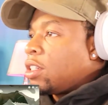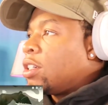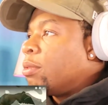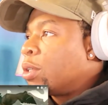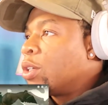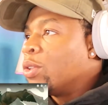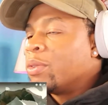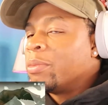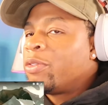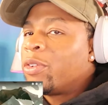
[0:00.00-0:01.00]

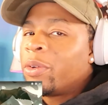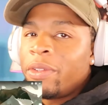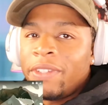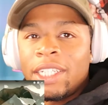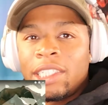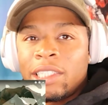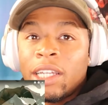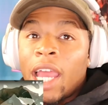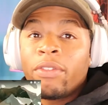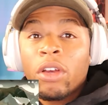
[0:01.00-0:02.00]
Bro, before we even get into...
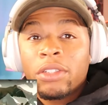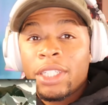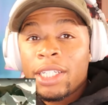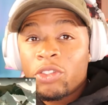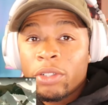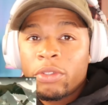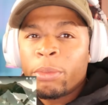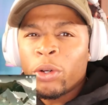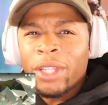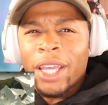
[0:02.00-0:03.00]
Have y'all seen Drifter,
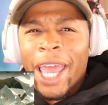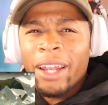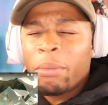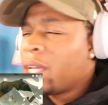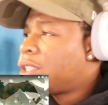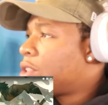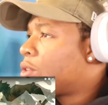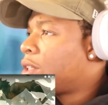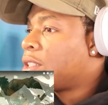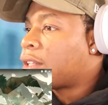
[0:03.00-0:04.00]
bro? The animation
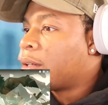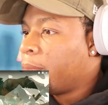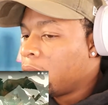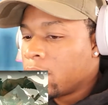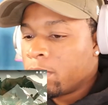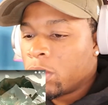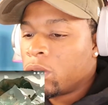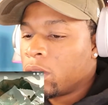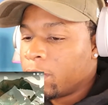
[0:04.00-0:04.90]
on it is amazing, bro.